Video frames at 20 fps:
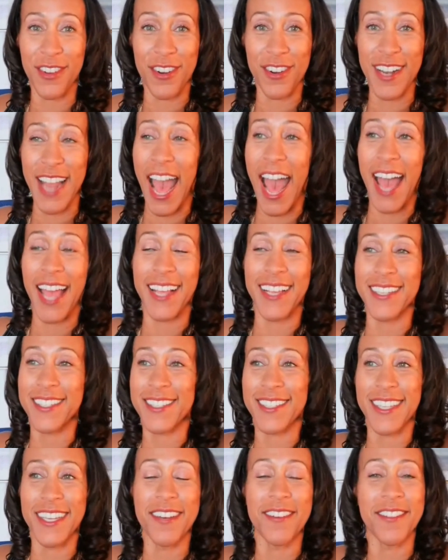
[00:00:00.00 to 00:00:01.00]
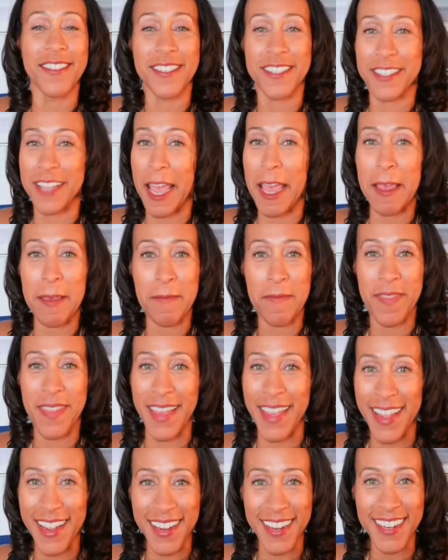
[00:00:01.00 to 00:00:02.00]
it or not, it's still the same
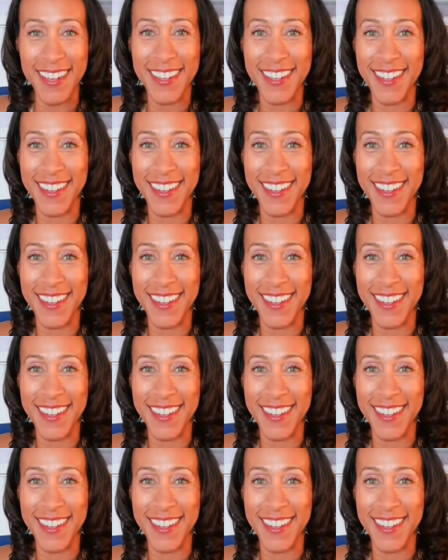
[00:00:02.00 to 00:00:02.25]
thing.